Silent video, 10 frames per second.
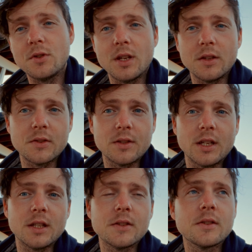you get this
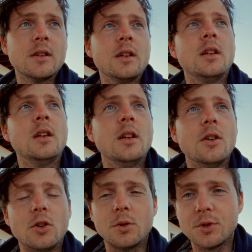lens,
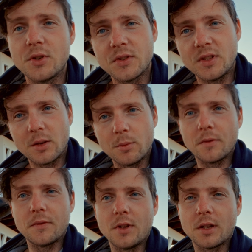or would you stick
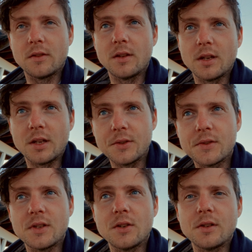with like the L
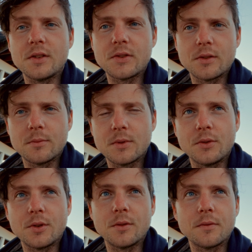series
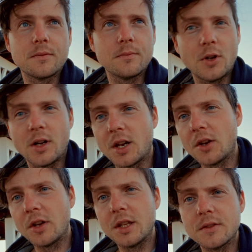sort of
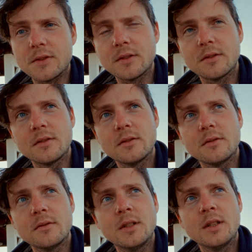higher end
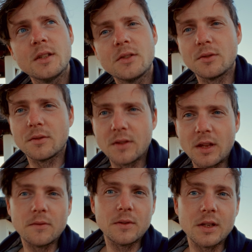sort of
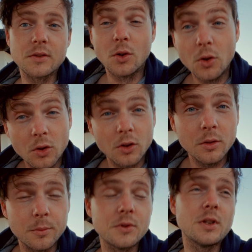thing for this?
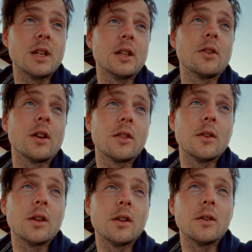Or would you get like
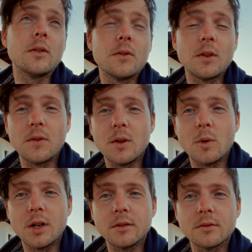the
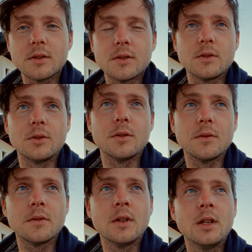V1 sort of